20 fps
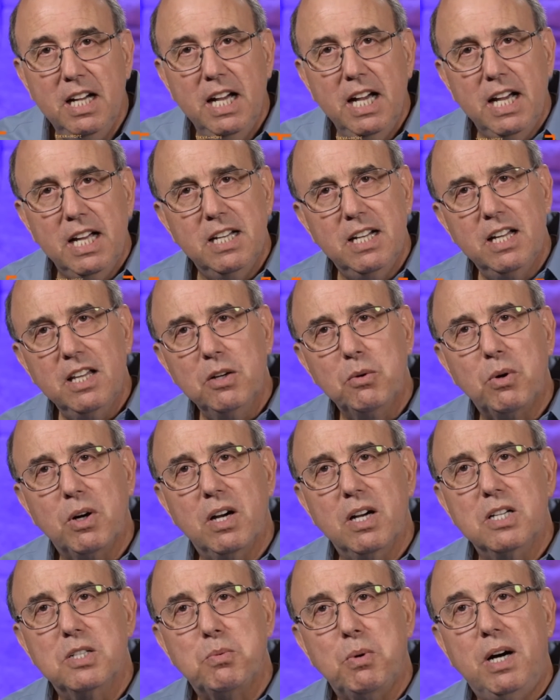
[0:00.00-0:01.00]
In other
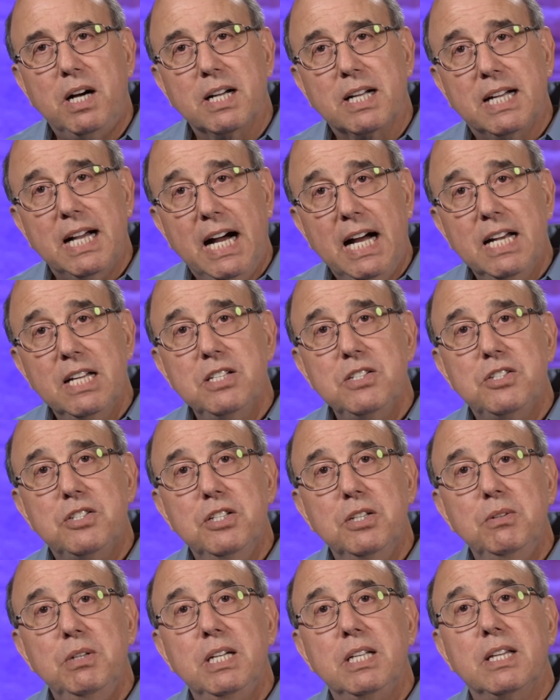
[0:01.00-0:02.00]
words, while God is
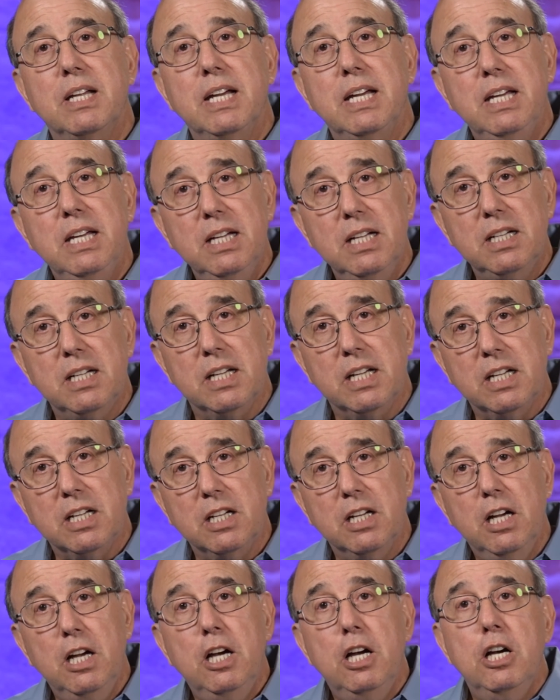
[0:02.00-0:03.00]
doing the healing,
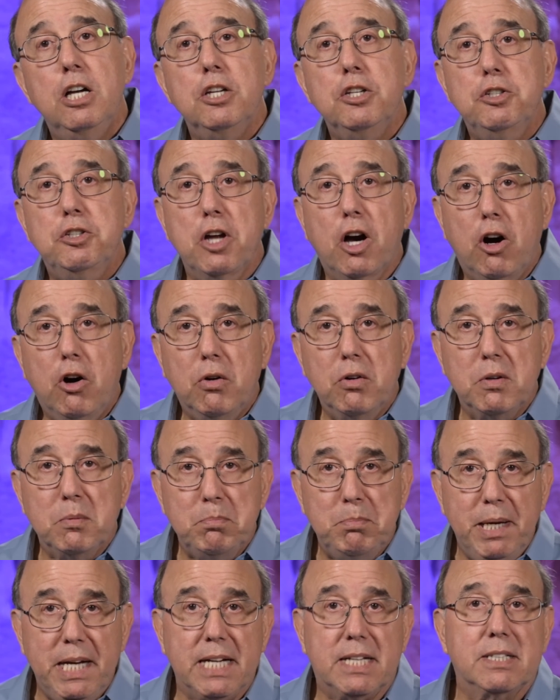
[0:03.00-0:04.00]
Don't
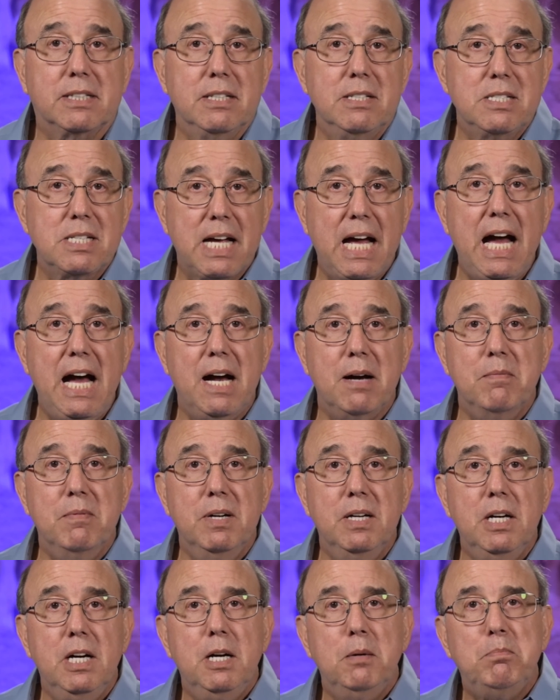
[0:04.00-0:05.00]
pick the scab
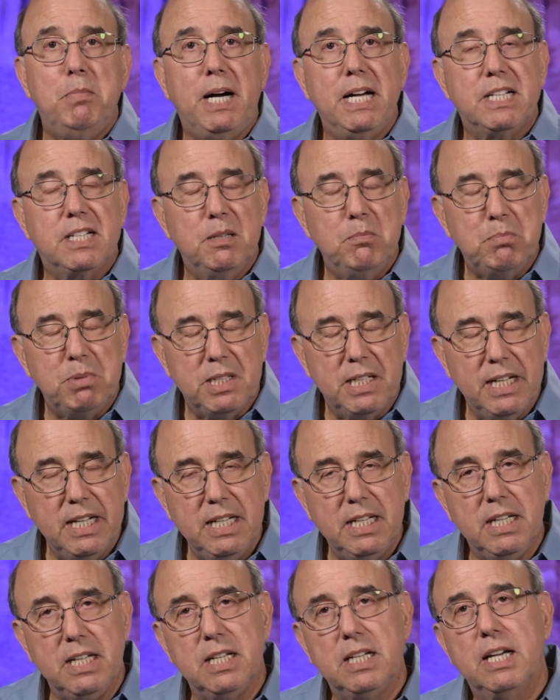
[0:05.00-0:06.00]
by
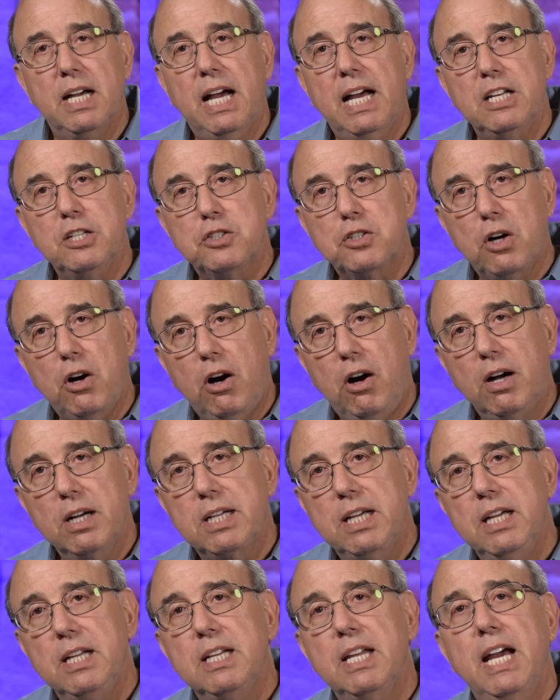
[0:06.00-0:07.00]
complaining and
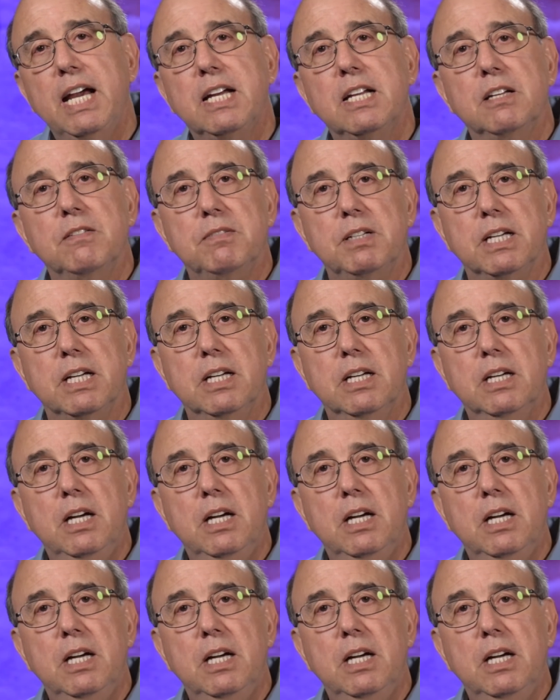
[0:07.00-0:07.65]
talking negatively.